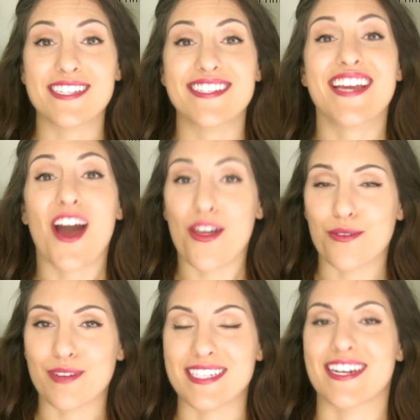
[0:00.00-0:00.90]
is the other
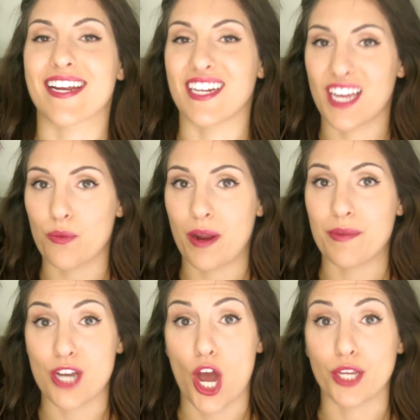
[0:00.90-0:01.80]
reason I can get away
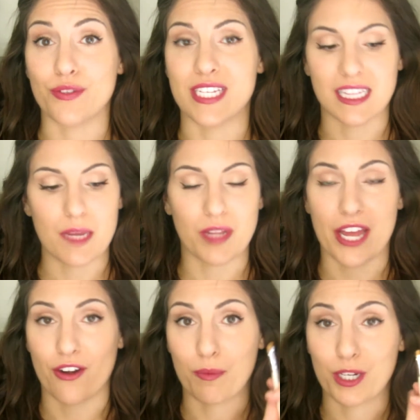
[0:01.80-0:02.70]
with not using lip
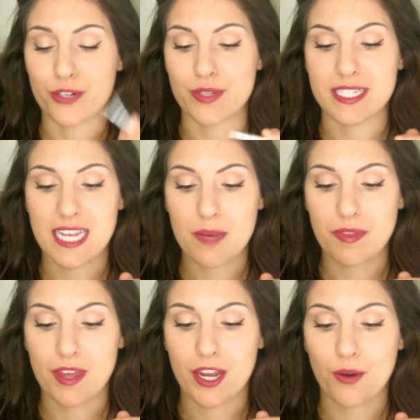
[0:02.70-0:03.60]
liner. I'm gonna do the same
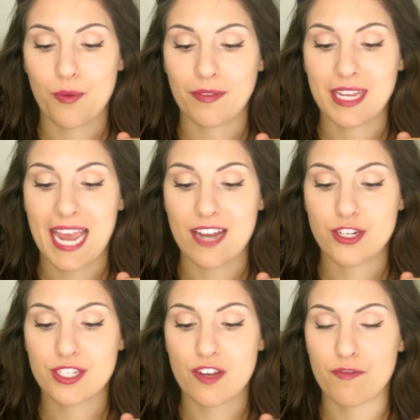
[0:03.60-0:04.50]
thing around the
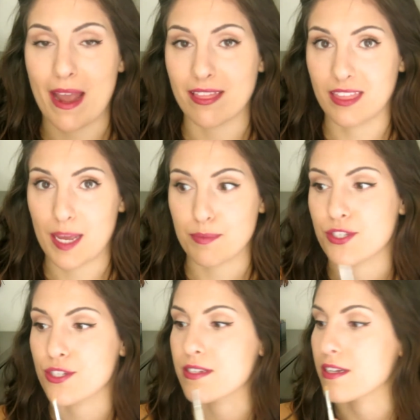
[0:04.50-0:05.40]
edges of my lips
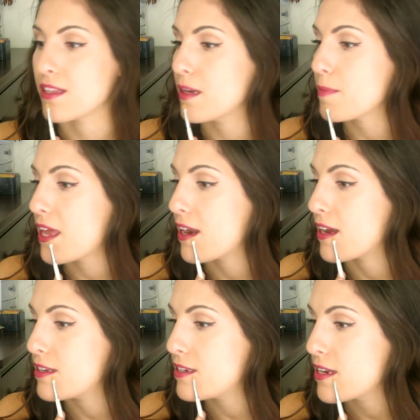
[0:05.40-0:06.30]
just to clean up that
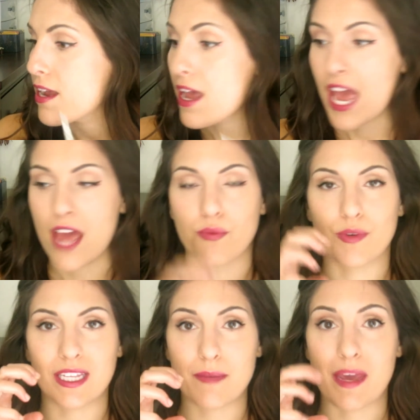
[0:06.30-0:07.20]
edge and
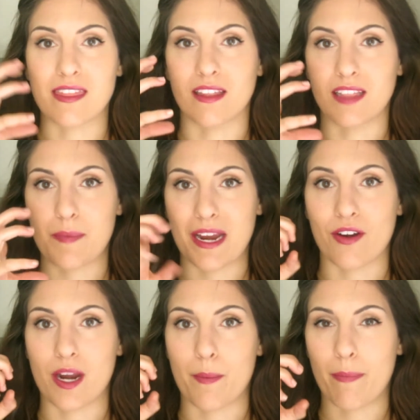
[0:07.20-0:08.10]
really make the lip
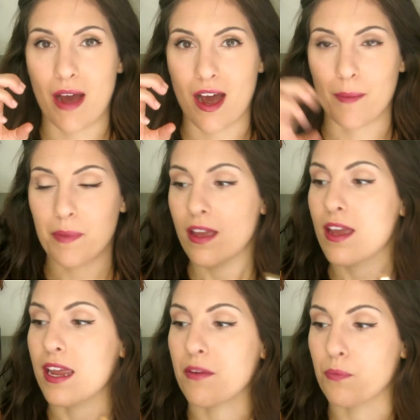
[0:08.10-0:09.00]
area pop.
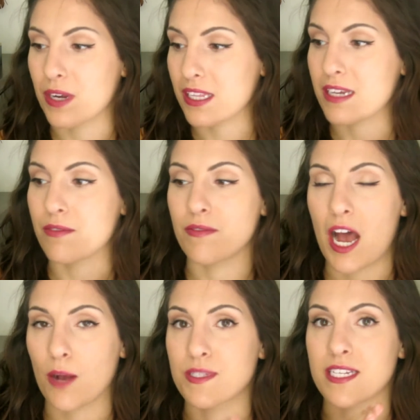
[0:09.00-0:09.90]
It really
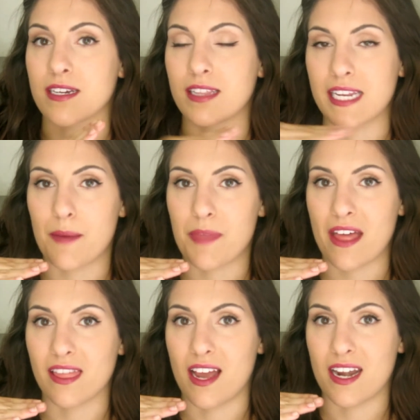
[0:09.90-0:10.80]
helps to clean up
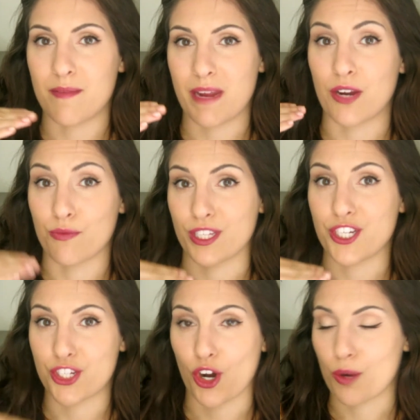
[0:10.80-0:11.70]
that line and make it really
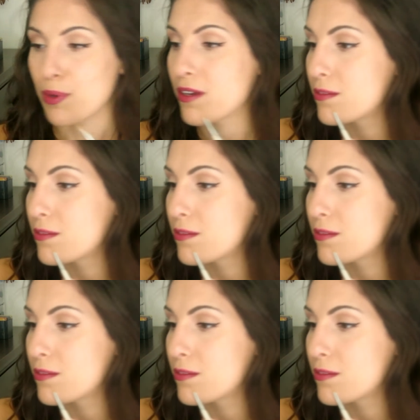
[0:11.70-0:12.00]
sharp.